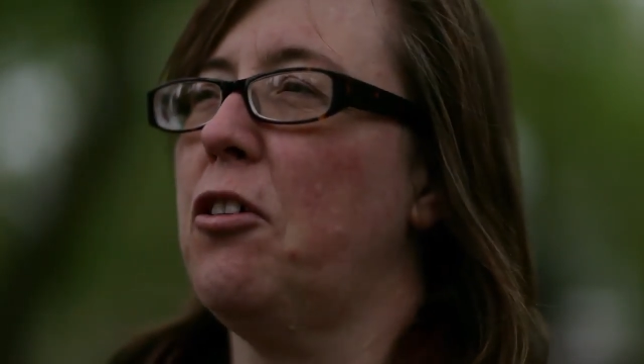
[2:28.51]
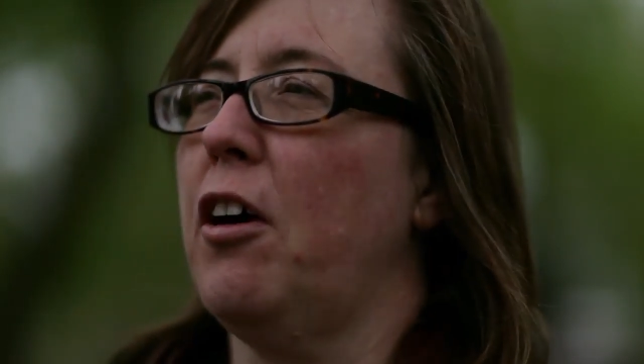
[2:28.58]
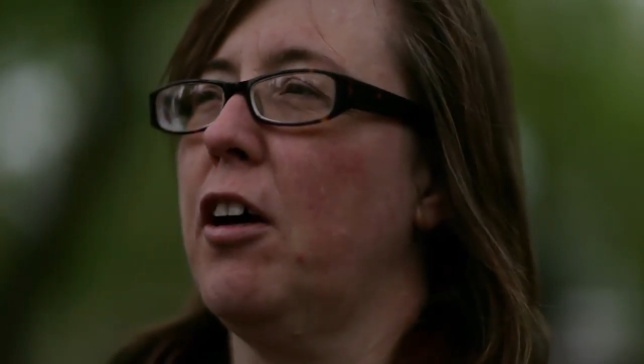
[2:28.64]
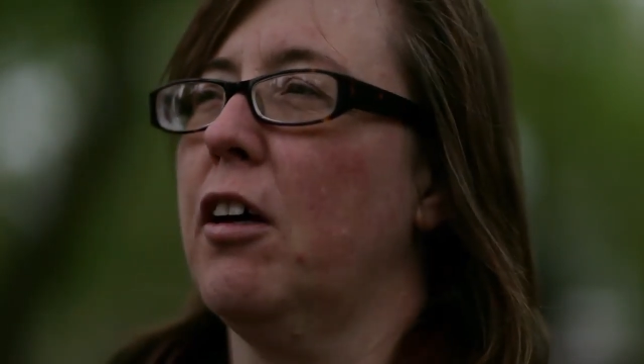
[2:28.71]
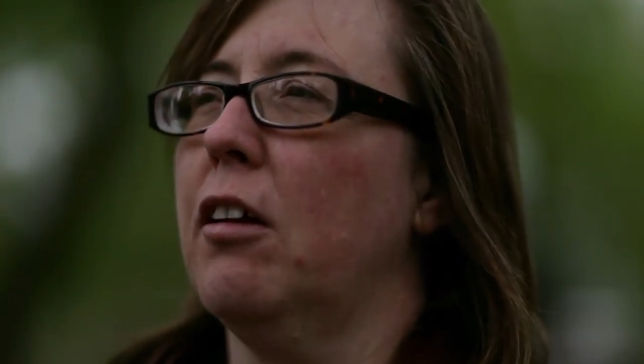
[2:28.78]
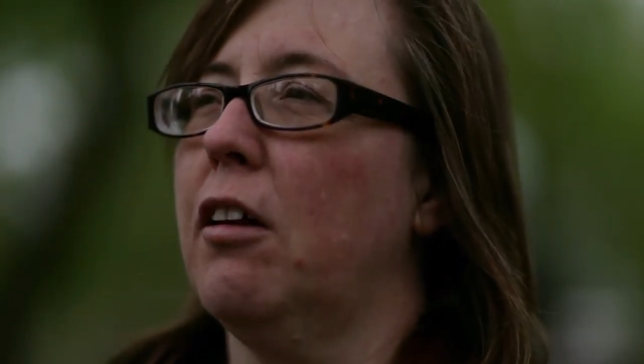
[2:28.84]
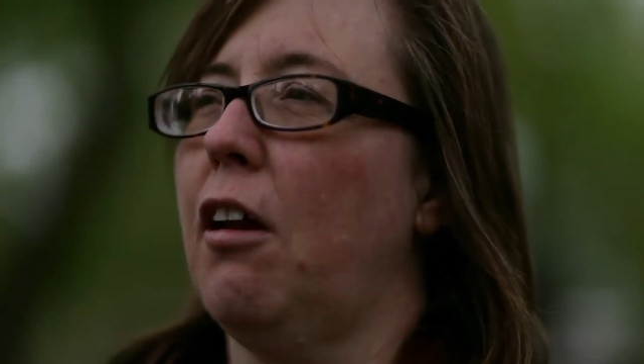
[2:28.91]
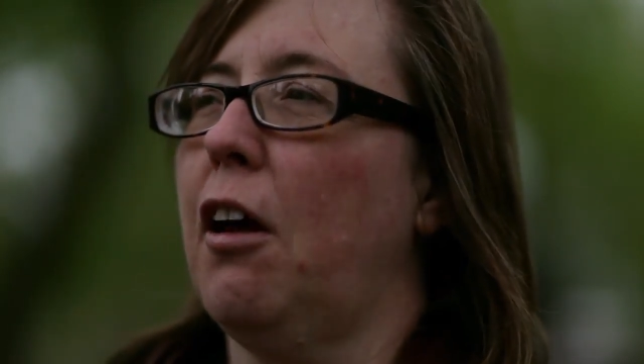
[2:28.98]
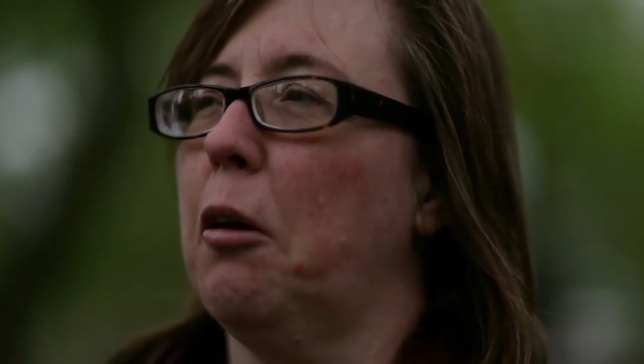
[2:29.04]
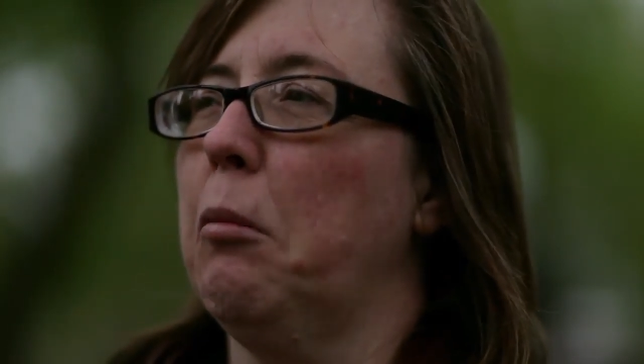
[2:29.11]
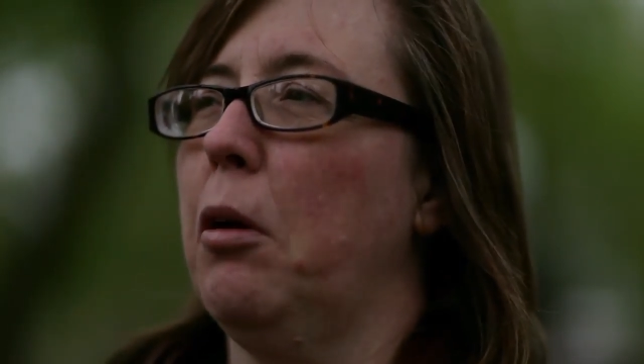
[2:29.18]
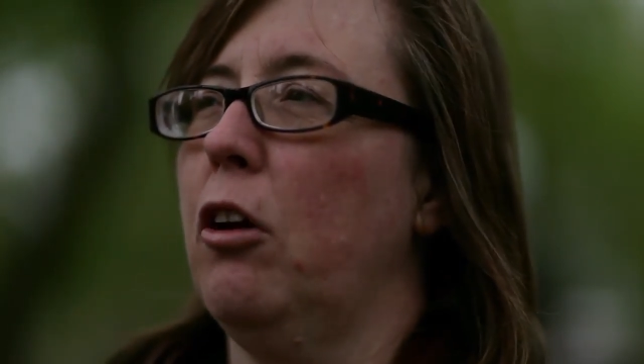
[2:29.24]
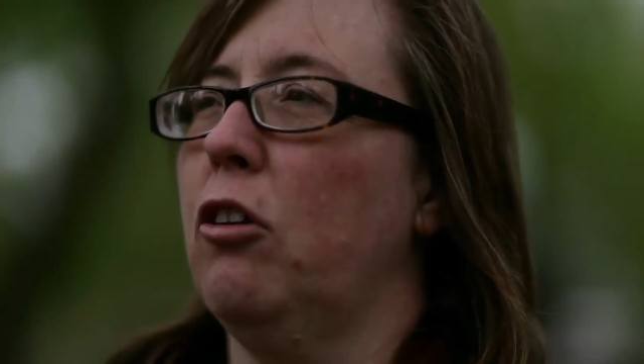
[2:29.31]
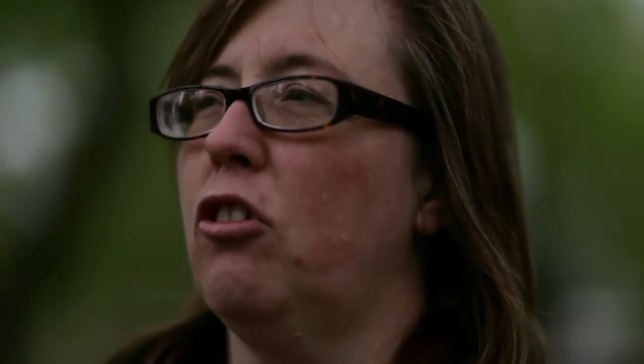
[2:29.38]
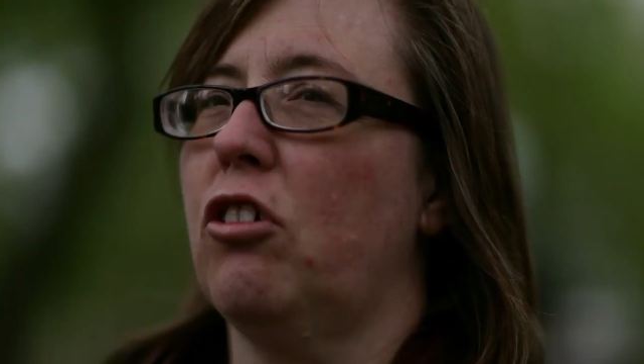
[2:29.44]
My second
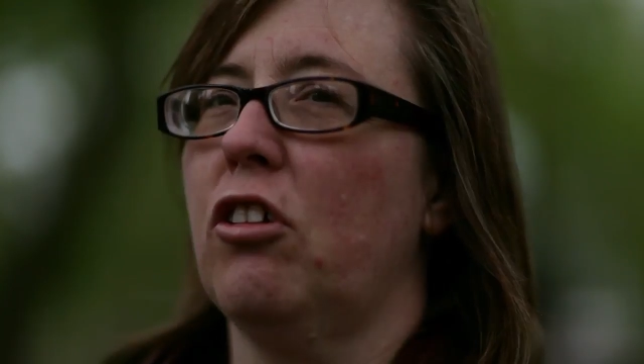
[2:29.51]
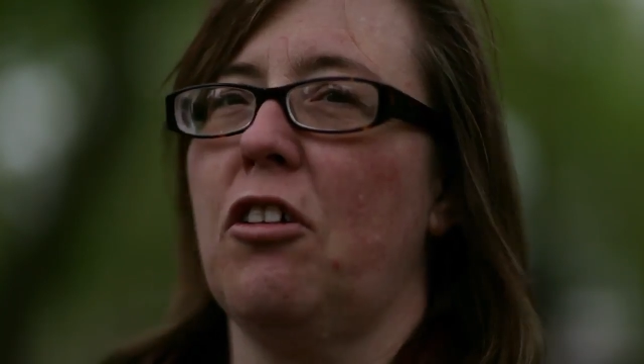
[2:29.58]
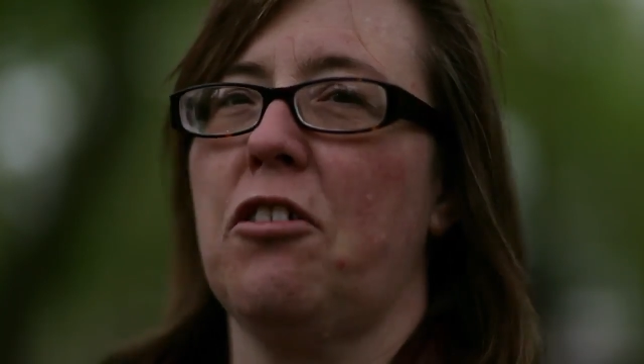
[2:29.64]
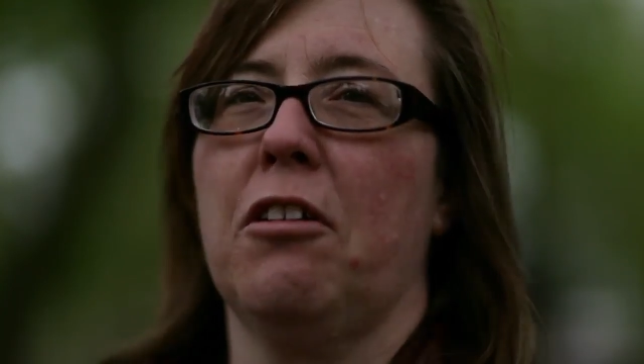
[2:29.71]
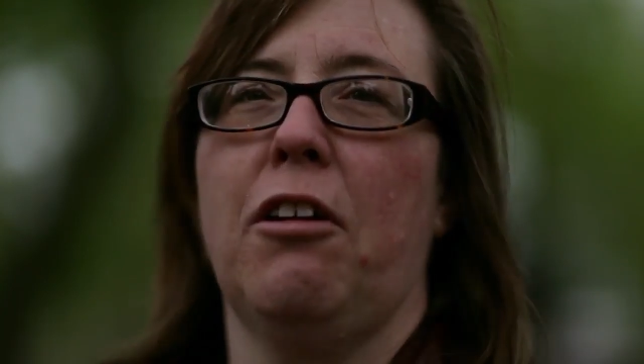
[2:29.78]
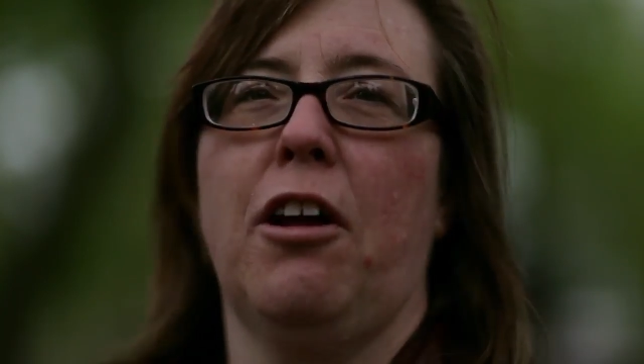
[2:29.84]
language